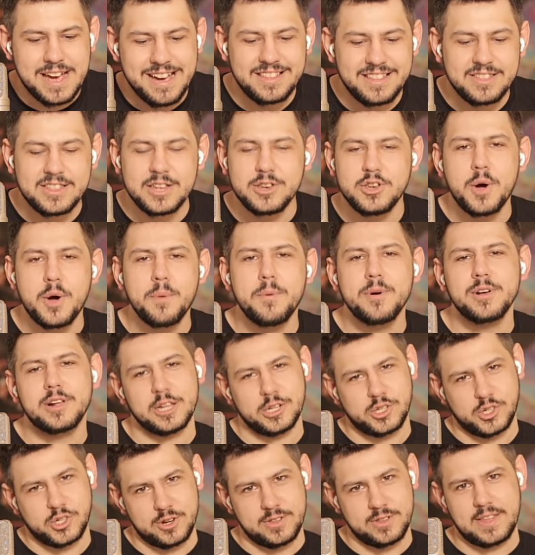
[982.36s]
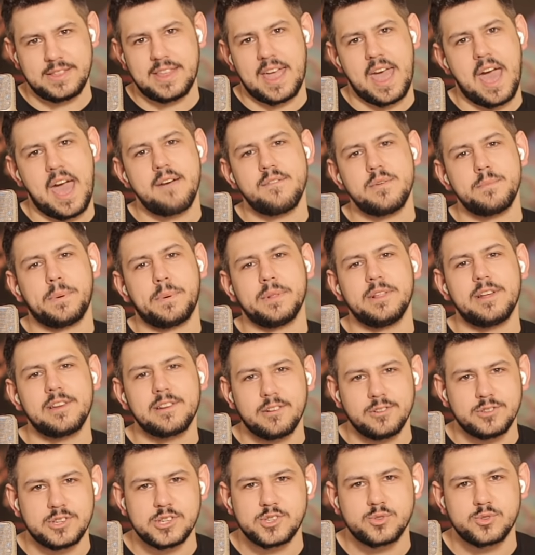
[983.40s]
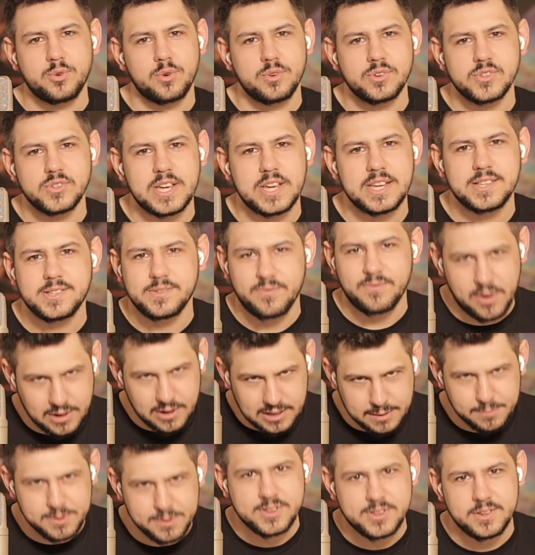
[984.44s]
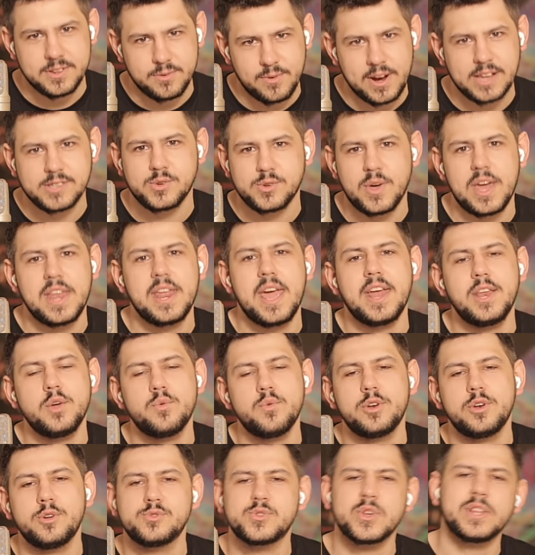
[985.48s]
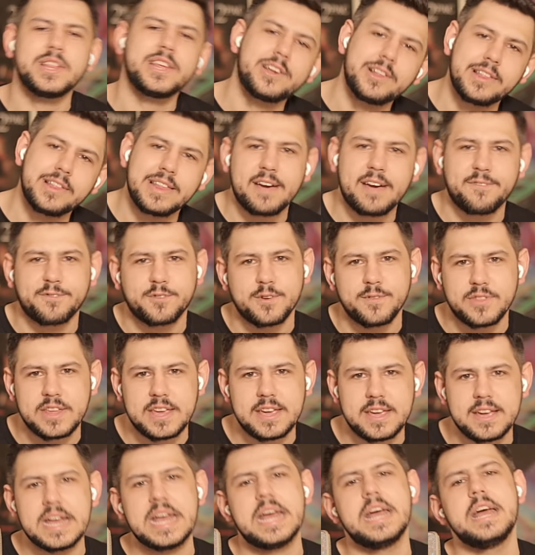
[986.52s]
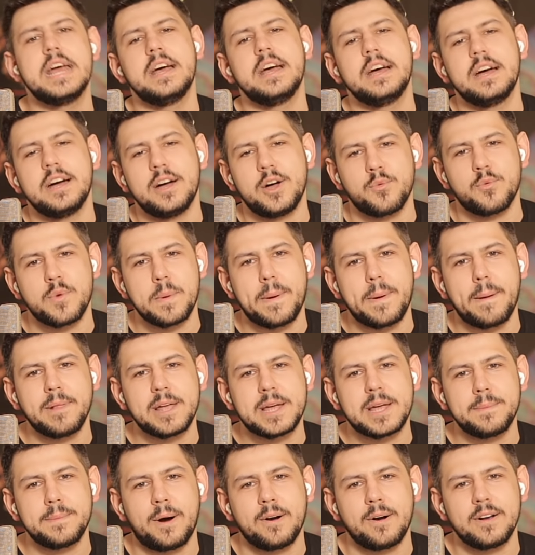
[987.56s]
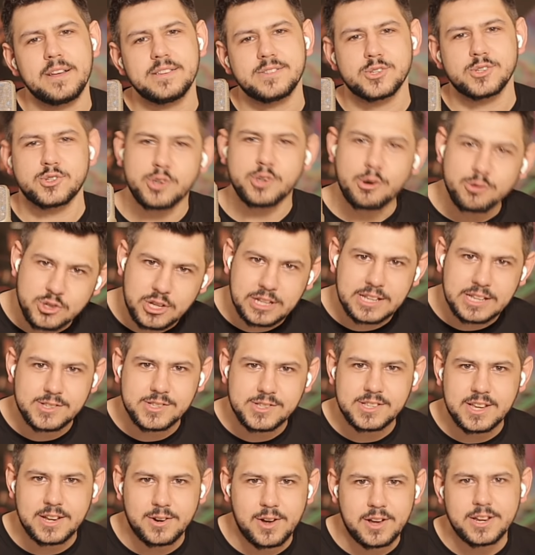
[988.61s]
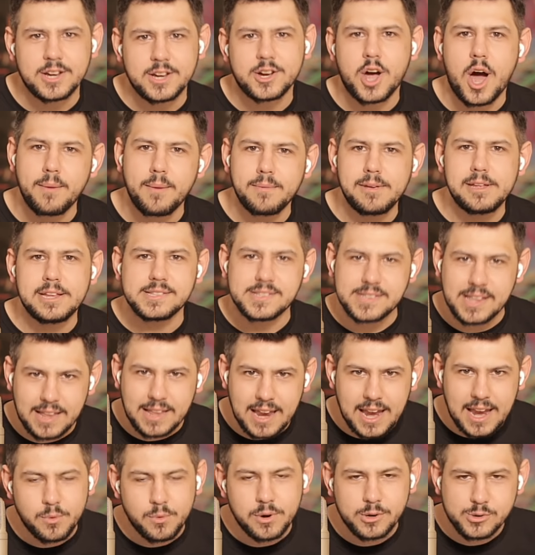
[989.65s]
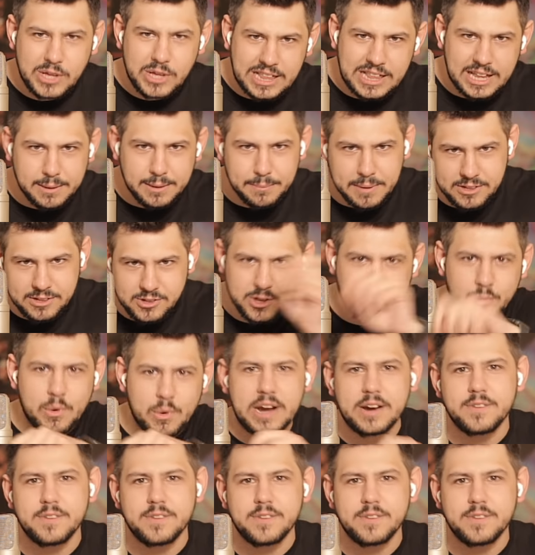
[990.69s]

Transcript: the nomenclature that they have in political discourse, it's very limited, right? So anyone who's a little left of the Republican Party is a socialist and a communist, and anyone who's a little bit to the right